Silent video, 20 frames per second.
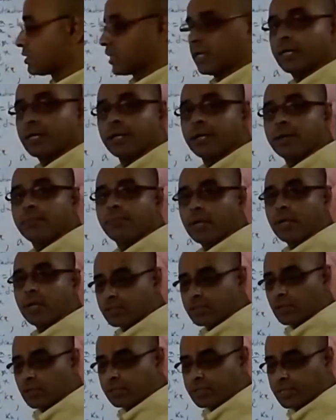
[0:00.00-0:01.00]
a plus
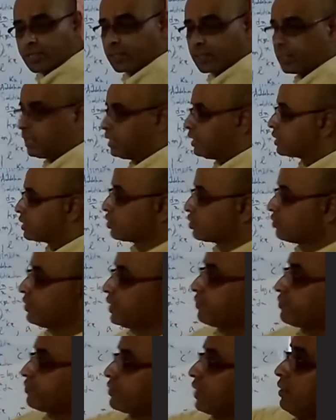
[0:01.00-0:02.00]
constant. So we
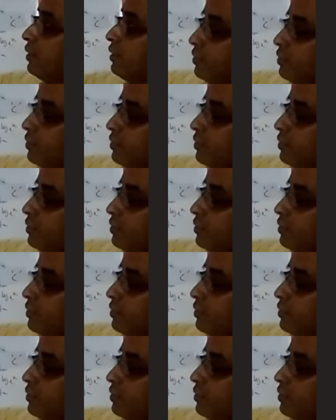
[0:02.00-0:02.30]
have done